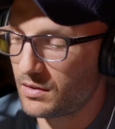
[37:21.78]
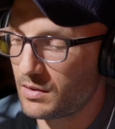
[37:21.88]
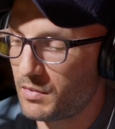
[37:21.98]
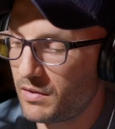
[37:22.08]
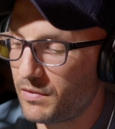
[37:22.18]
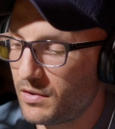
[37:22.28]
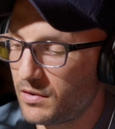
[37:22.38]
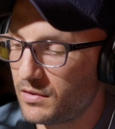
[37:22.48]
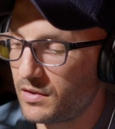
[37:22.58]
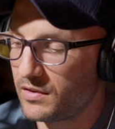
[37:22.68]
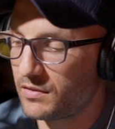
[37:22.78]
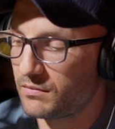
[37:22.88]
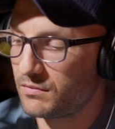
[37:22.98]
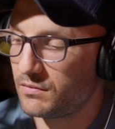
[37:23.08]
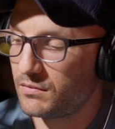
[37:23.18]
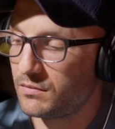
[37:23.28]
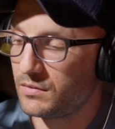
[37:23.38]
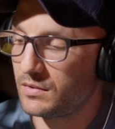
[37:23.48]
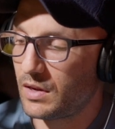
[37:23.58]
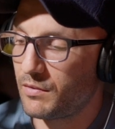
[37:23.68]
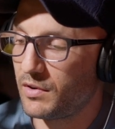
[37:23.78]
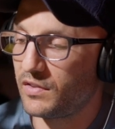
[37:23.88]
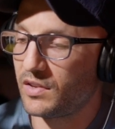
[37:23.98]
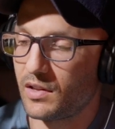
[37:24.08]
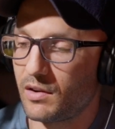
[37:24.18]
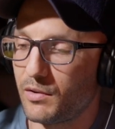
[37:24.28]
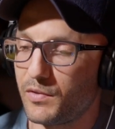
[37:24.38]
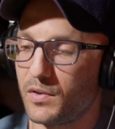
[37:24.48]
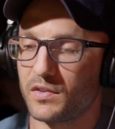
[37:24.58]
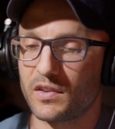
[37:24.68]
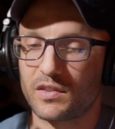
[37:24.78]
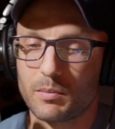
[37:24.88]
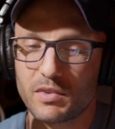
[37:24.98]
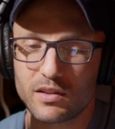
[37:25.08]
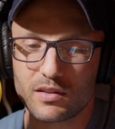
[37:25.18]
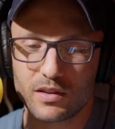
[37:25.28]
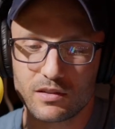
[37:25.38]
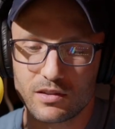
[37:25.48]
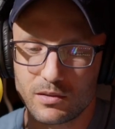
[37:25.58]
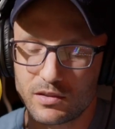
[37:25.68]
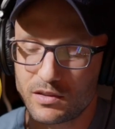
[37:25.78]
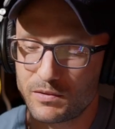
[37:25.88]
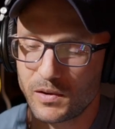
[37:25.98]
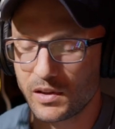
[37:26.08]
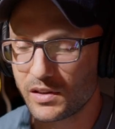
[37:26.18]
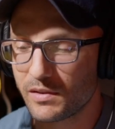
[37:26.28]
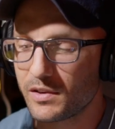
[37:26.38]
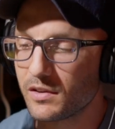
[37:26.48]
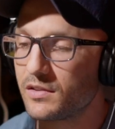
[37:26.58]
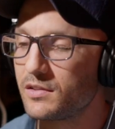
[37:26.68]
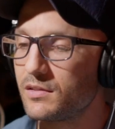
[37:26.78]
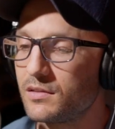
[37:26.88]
I mean, if you're under the, I've already said that I refuse to accept anything, so it's gonna fall on deaf ears.